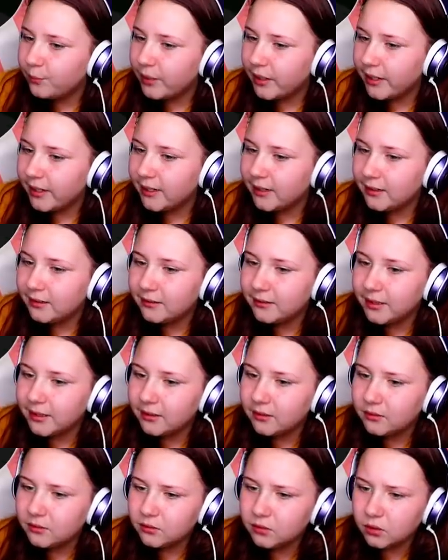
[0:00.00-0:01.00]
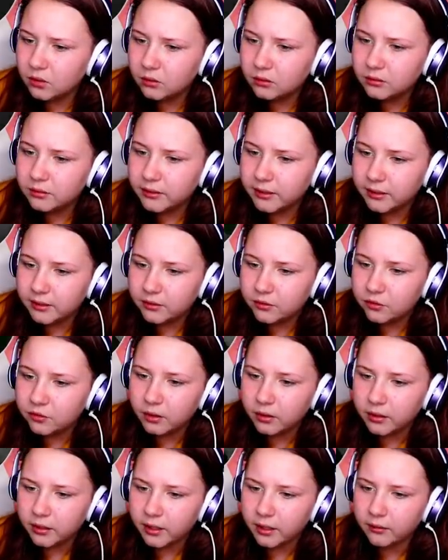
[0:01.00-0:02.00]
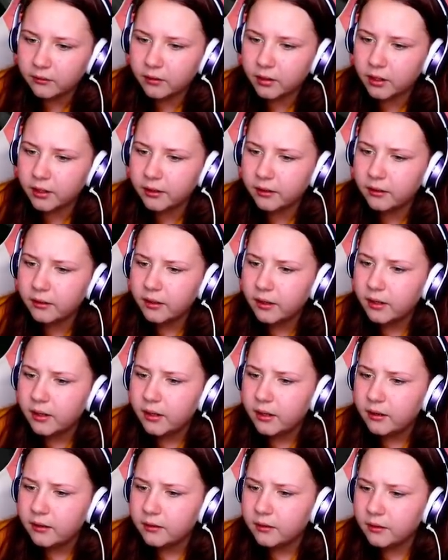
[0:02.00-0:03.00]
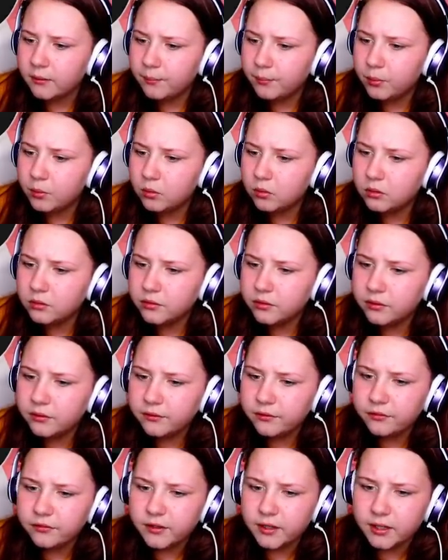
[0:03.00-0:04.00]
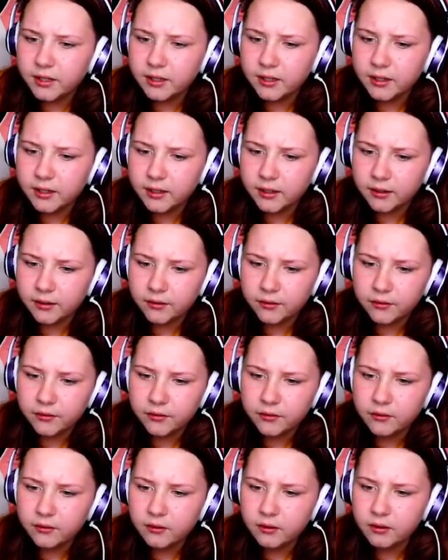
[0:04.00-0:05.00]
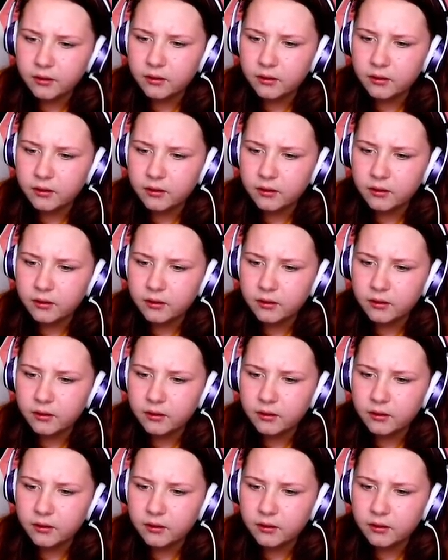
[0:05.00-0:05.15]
play Ding Dong Ditch. Okay, right, the important thing is